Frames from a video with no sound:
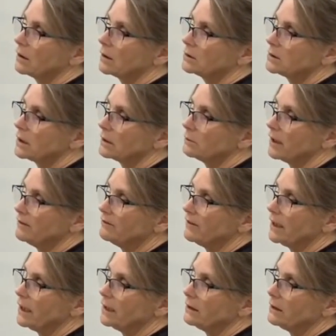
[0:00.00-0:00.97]
done my
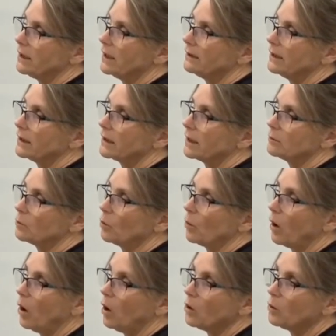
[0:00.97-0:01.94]
vein, and then I'm
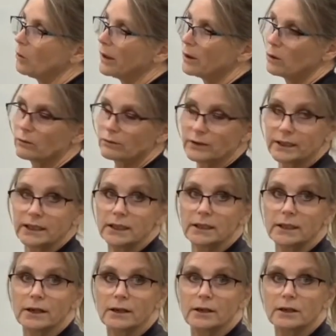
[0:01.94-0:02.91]
all the way over
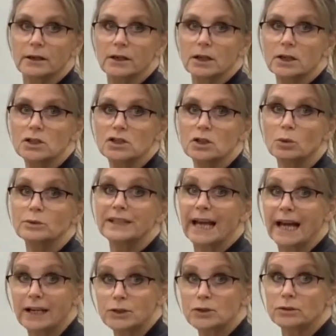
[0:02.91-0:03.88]
here. So
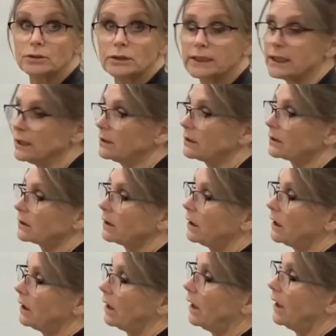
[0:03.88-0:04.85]
naturally,
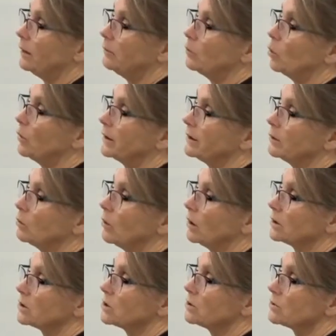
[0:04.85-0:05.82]
I'm going to
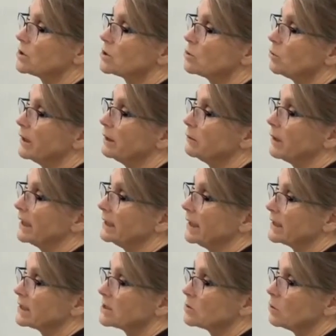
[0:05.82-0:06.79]
want to swing my
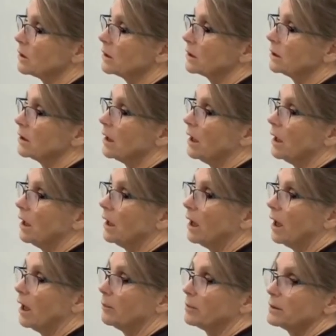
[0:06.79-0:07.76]
next one
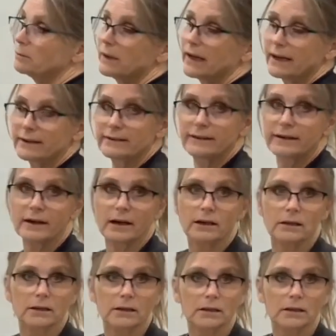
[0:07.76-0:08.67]
up and back there.